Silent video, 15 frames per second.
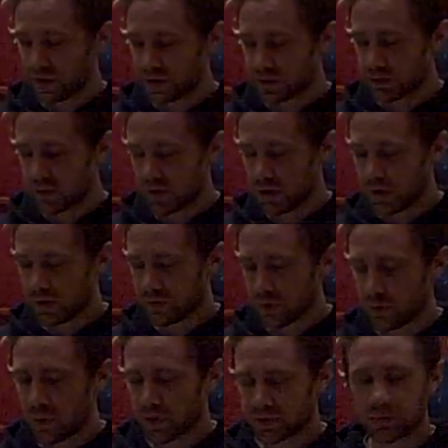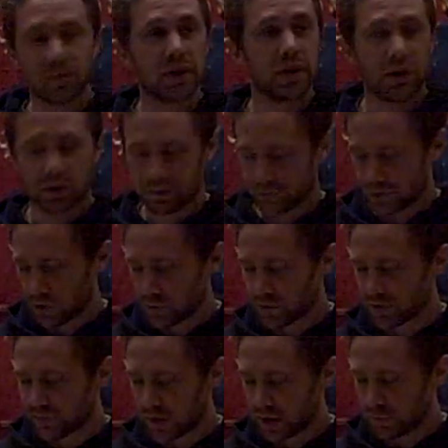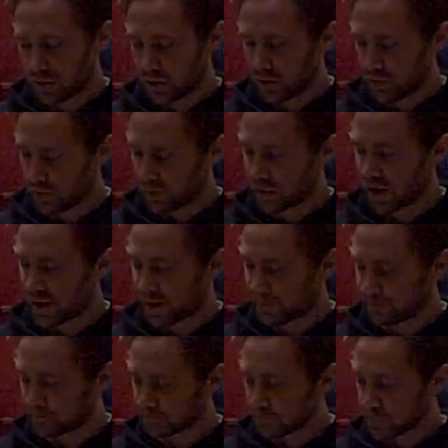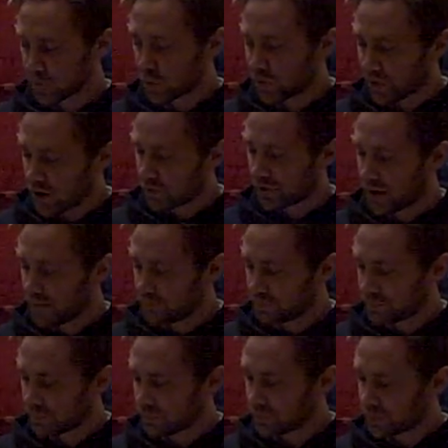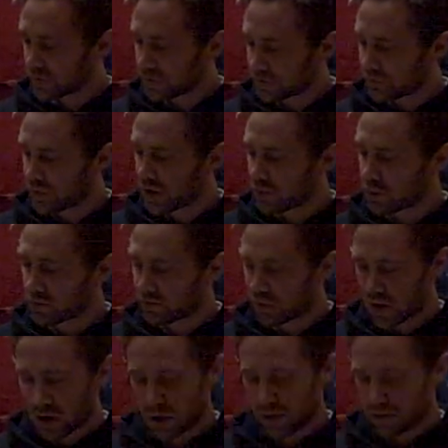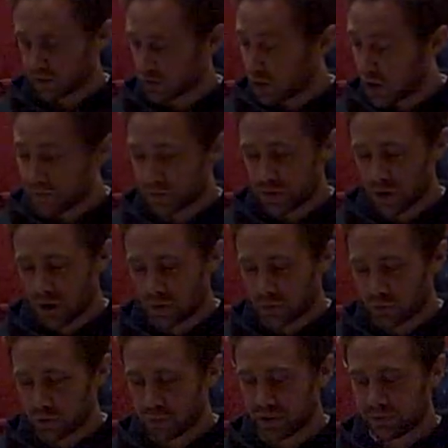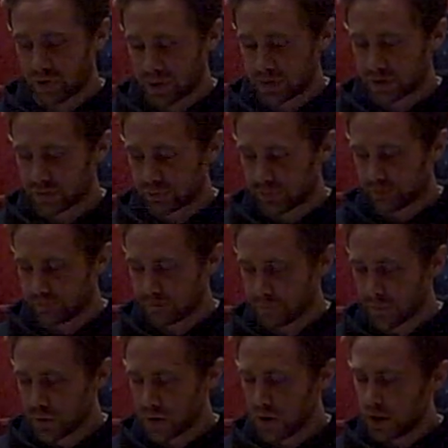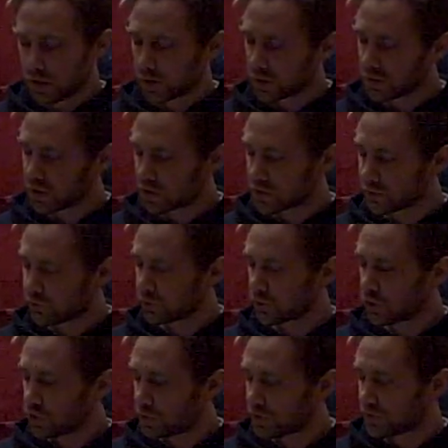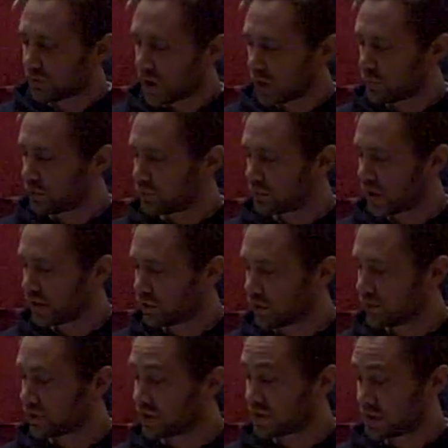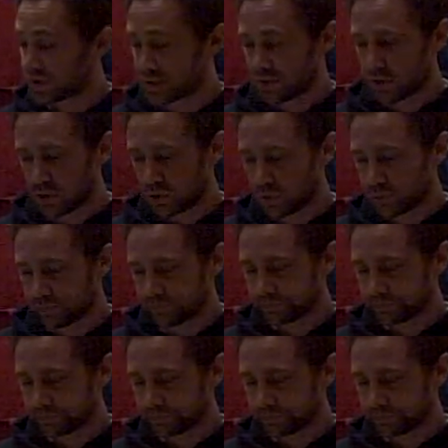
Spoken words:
reason, for the possibility of human development on the planet. Without them, the development of Earth, life on Earth, would be very different. The condition for human development may not have existed at all.